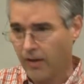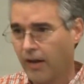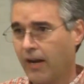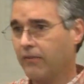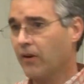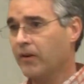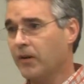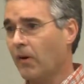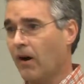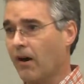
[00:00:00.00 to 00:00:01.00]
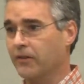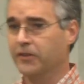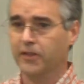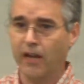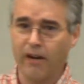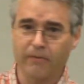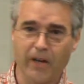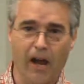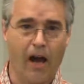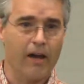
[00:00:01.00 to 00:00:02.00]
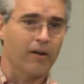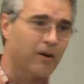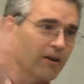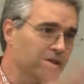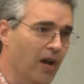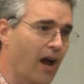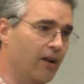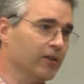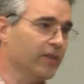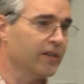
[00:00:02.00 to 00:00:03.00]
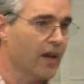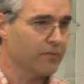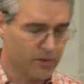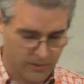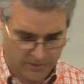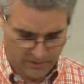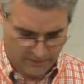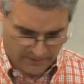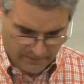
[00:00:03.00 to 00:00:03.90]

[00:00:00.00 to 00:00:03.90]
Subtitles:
Either you are a son of God or a child of the devil.